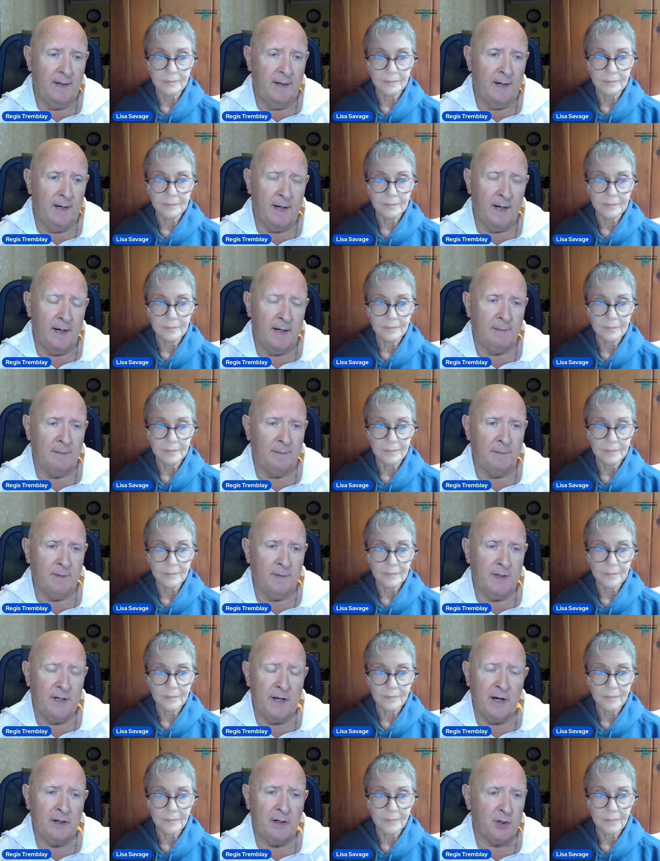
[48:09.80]
Speaker 1: uh,
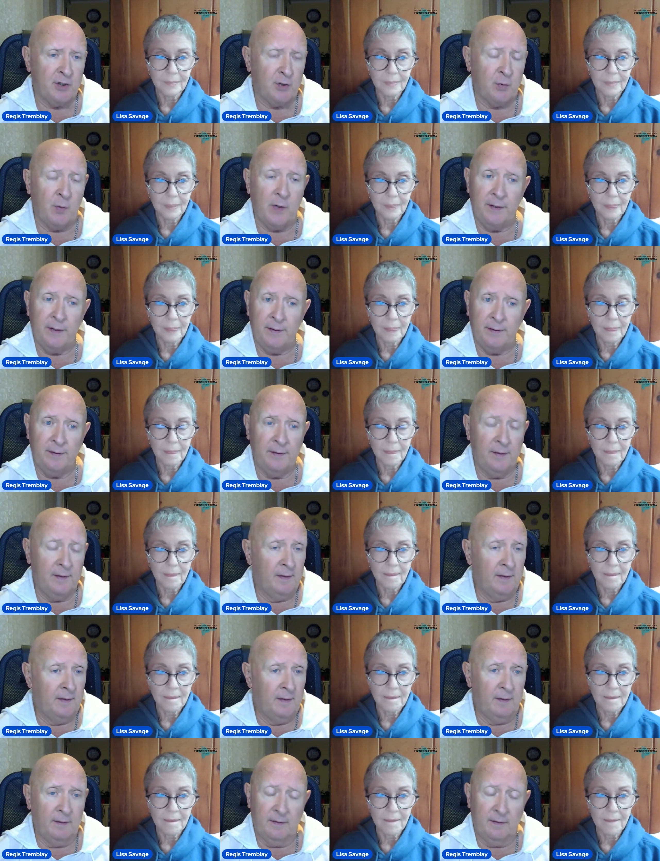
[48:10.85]
the youngest one
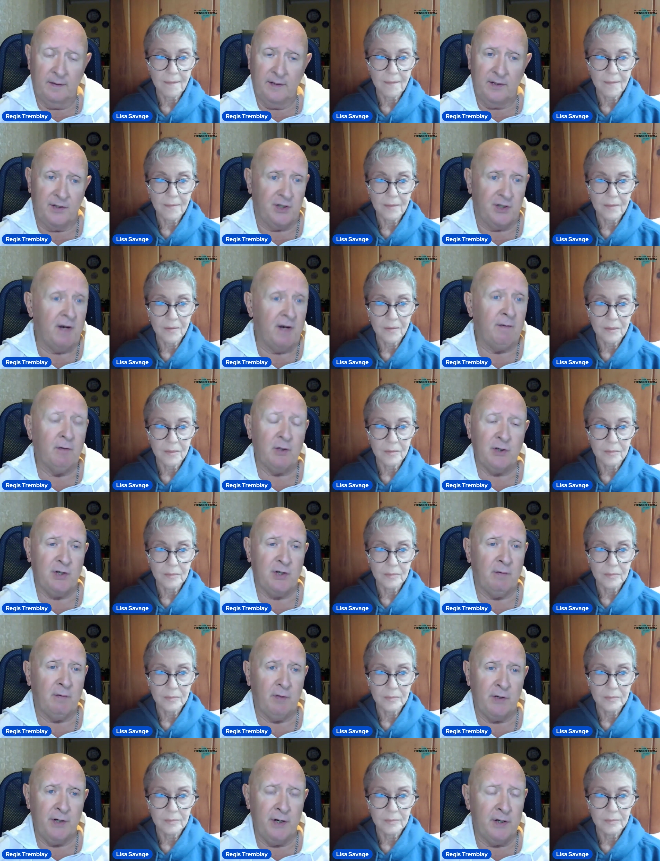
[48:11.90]
several
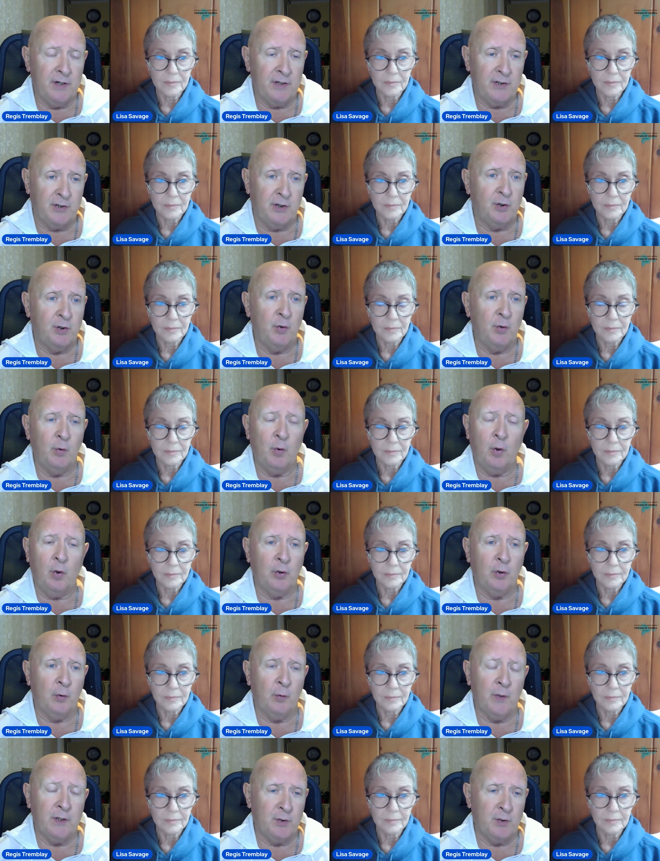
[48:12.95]
several years the two
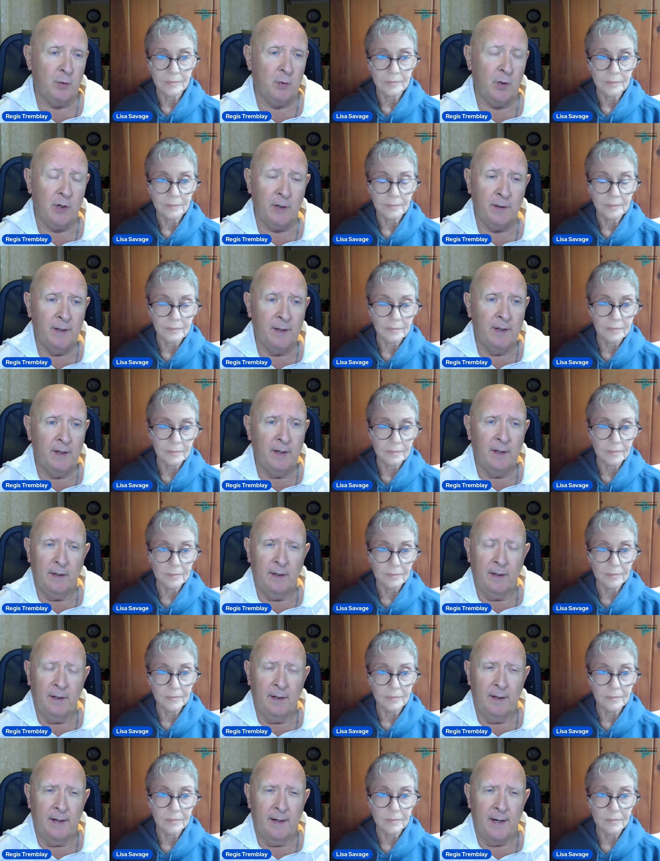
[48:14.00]
older ones were
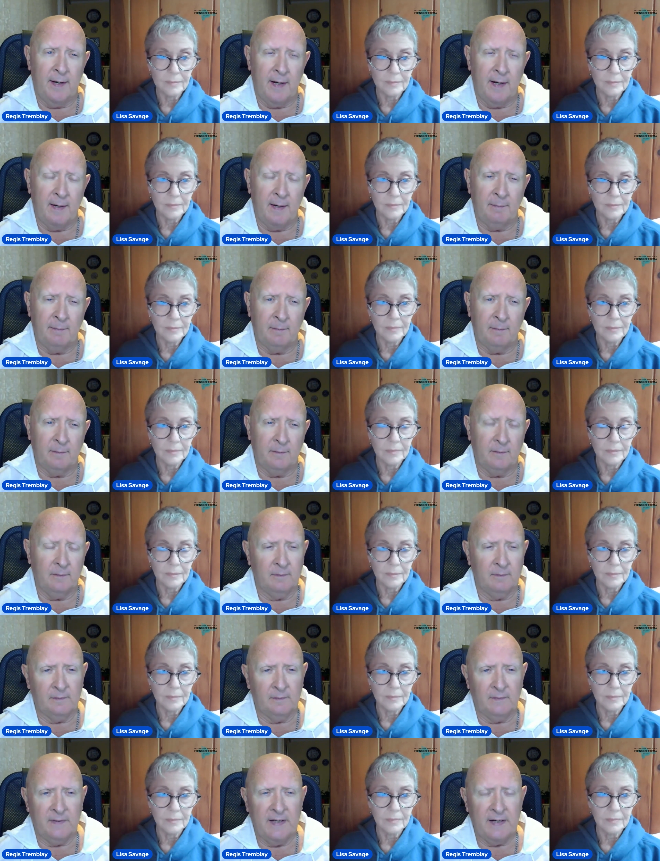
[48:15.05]
uh,
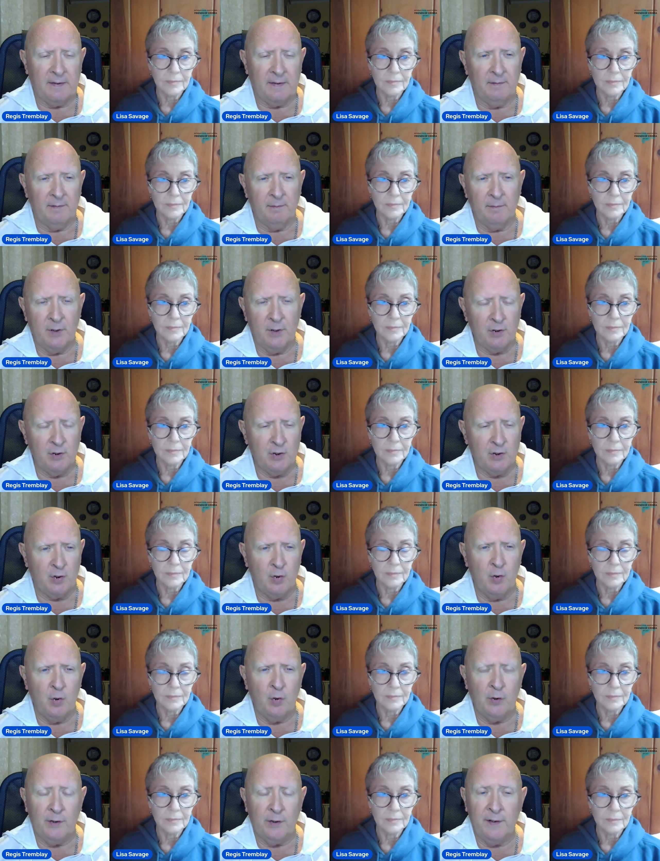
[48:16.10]
like middle
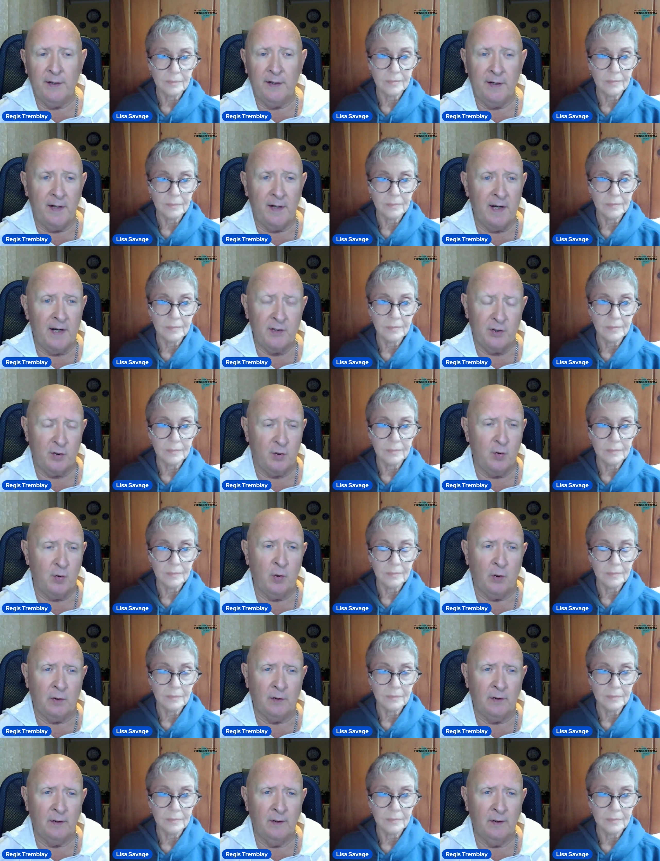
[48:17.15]
school and then high
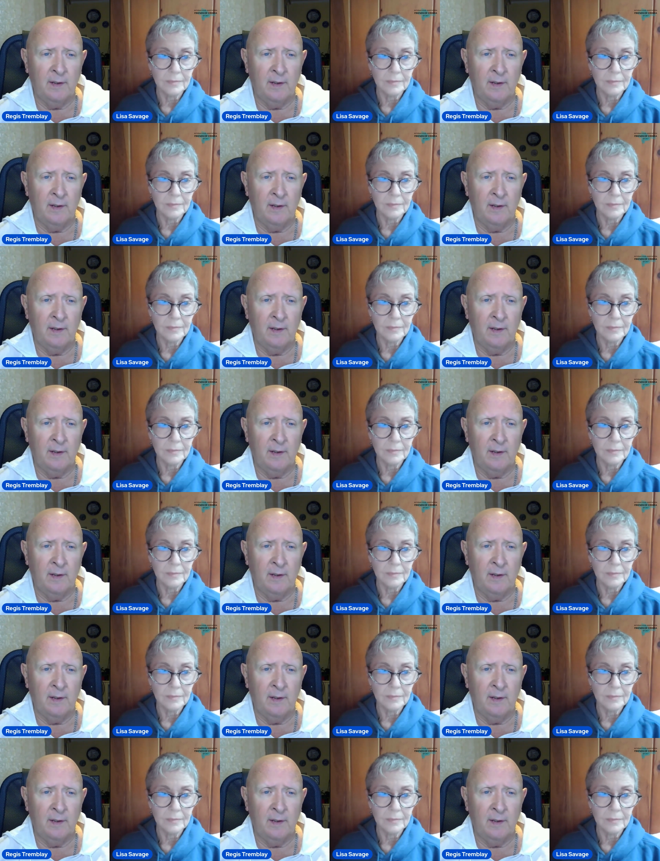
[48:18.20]
school